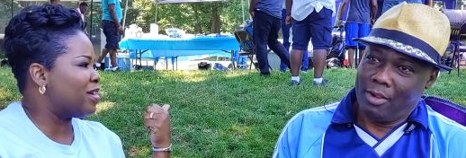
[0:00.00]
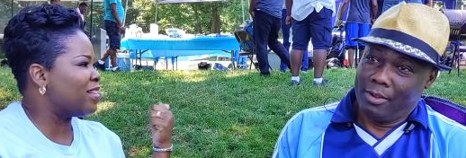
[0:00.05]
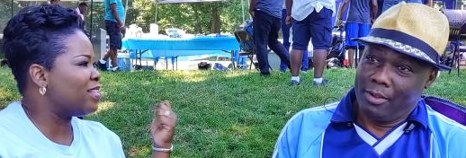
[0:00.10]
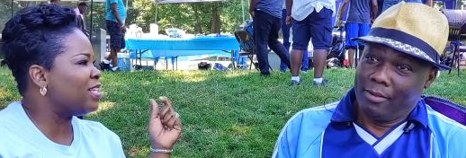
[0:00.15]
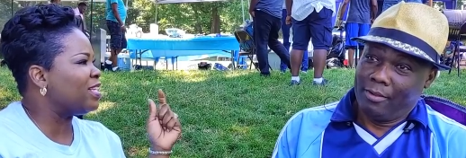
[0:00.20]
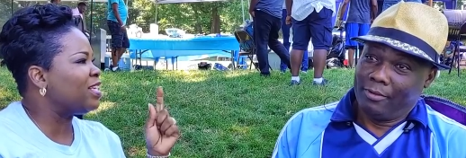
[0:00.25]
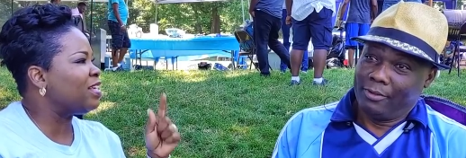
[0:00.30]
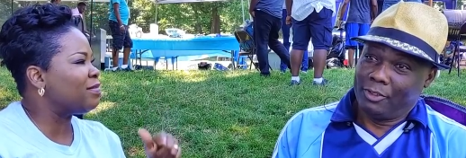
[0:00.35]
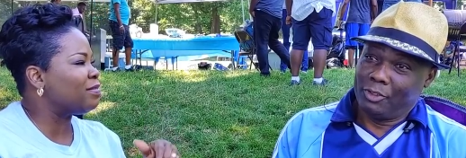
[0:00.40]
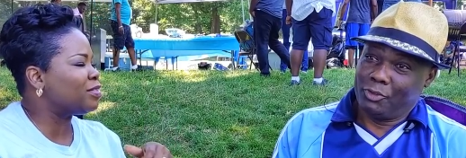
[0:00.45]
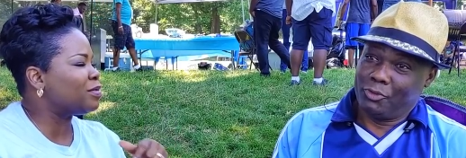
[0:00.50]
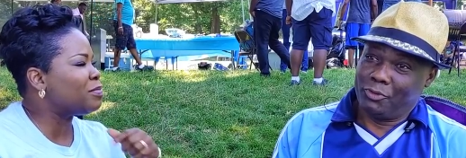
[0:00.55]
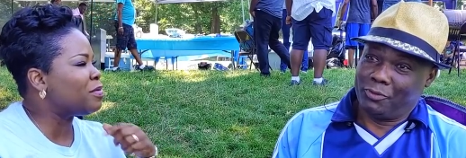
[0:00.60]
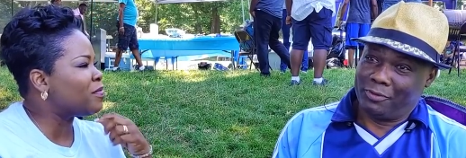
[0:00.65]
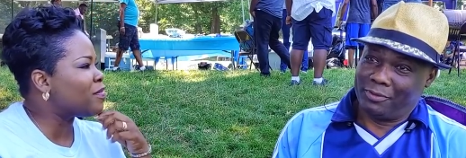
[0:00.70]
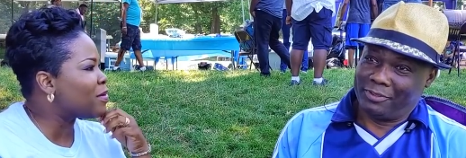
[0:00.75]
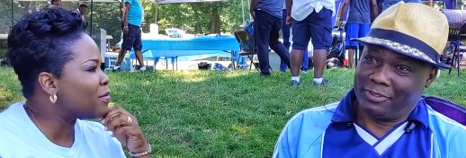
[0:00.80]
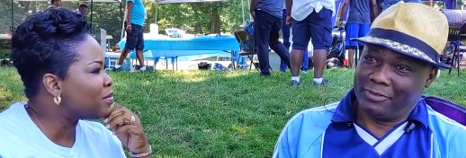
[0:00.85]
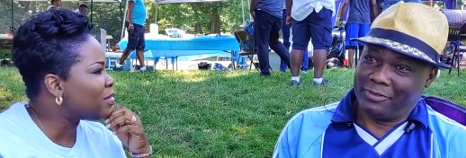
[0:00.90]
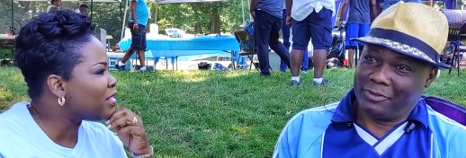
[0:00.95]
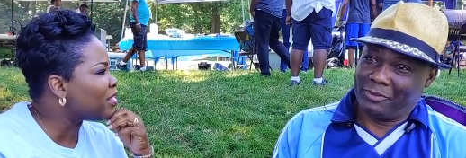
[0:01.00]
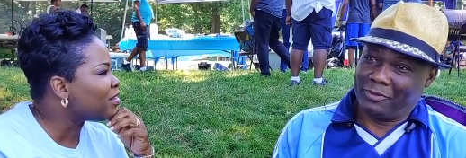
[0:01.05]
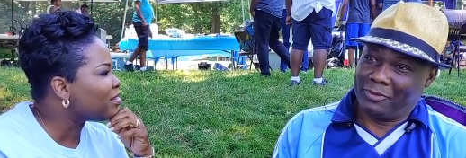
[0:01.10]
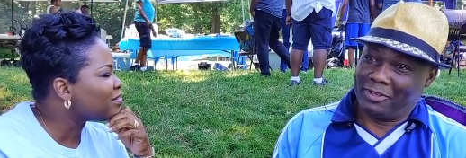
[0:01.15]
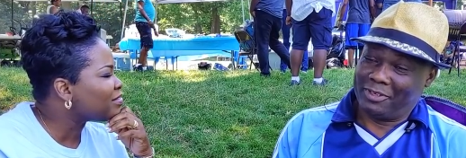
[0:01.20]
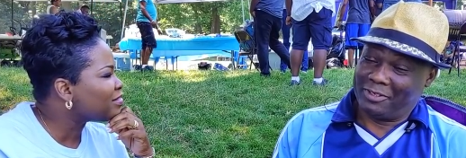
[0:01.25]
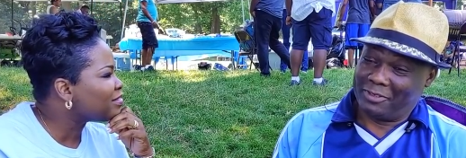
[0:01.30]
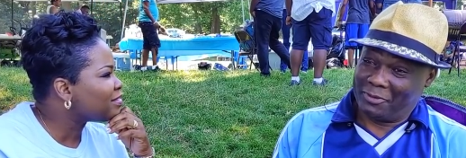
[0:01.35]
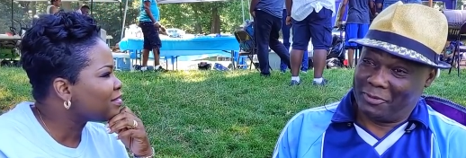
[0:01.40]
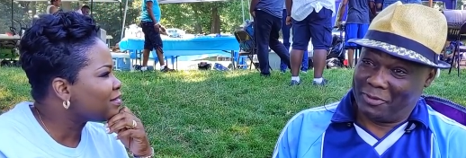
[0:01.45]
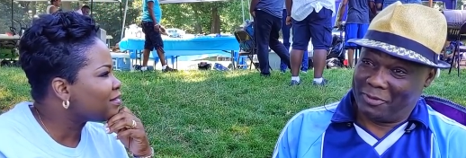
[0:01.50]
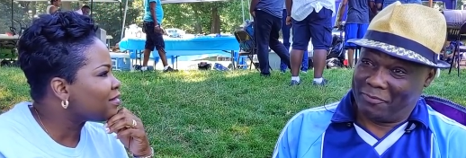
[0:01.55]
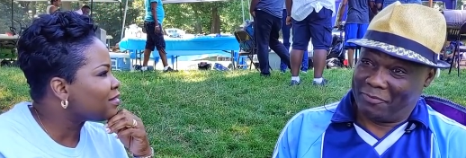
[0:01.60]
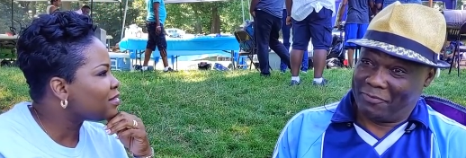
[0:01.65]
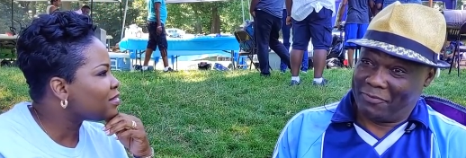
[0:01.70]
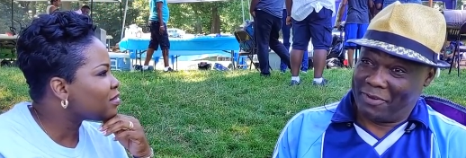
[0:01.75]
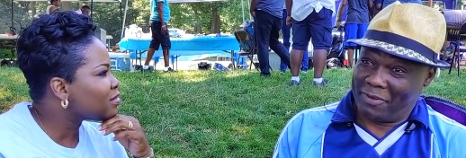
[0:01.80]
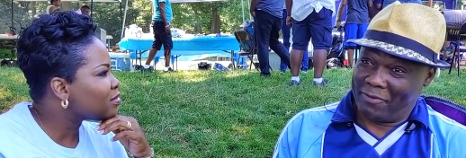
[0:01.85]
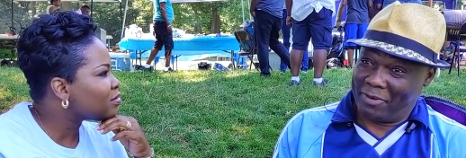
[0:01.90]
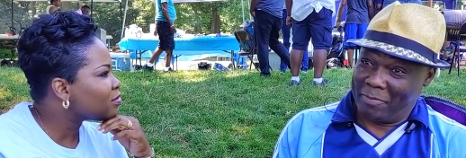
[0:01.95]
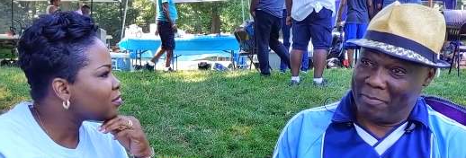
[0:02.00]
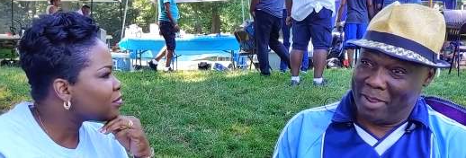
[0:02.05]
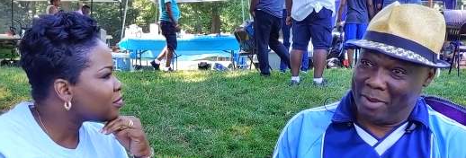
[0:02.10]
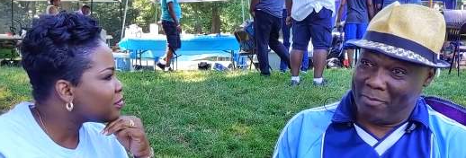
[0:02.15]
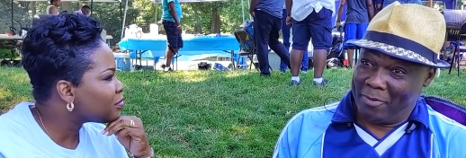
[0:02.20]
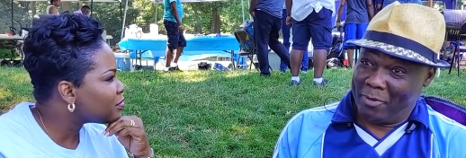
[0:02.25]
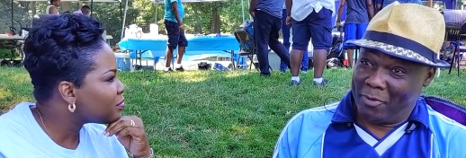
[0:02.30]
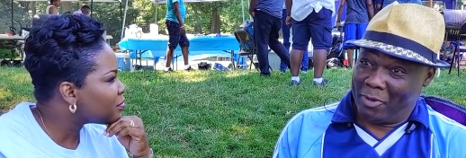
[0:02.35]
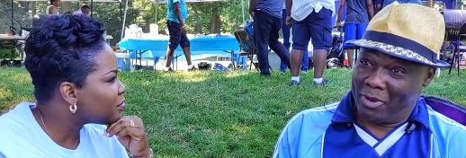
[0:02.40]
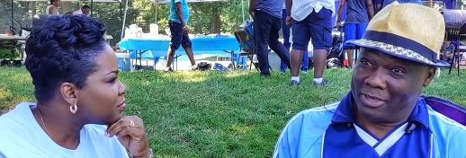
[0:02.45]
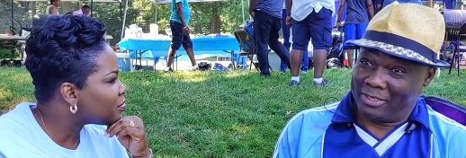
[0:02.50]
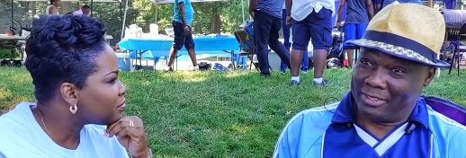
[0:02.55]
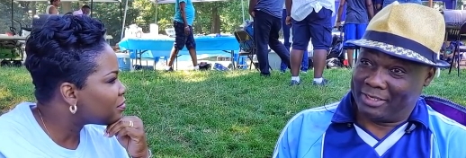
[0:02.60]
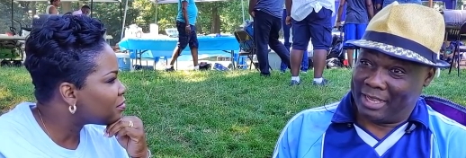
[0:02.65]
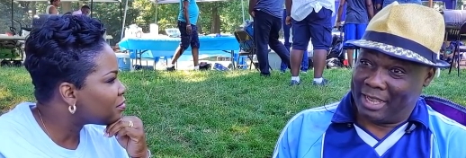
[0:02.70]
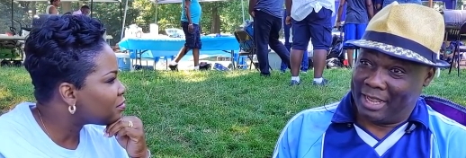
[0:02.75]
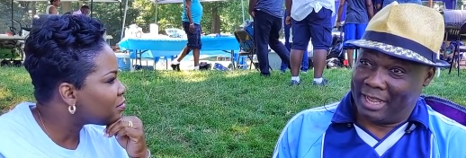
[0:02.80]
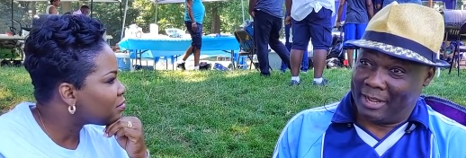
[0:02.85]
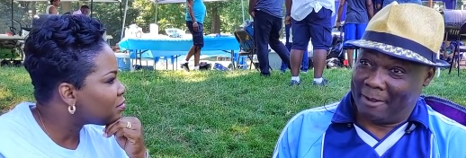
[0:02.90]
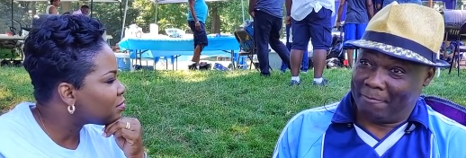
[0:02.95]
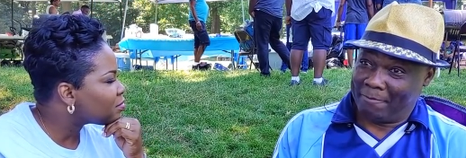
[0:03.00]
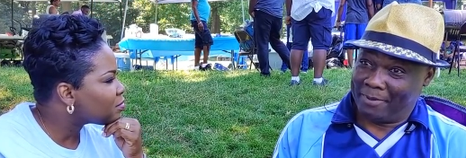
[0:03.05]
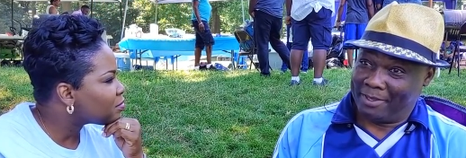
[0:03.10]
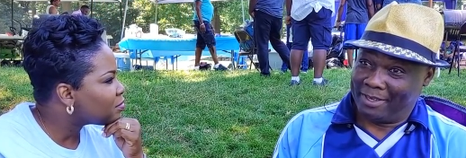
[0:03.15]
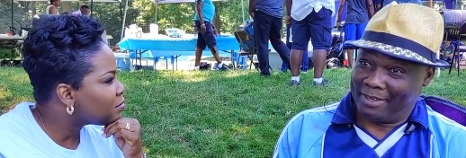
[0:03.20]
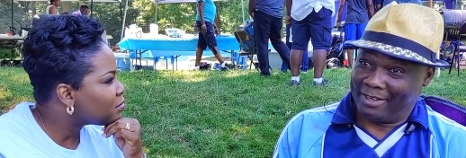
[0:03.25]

Speaker 1: And then give it
Speaker 2: to me from the... Favorite memory was, um,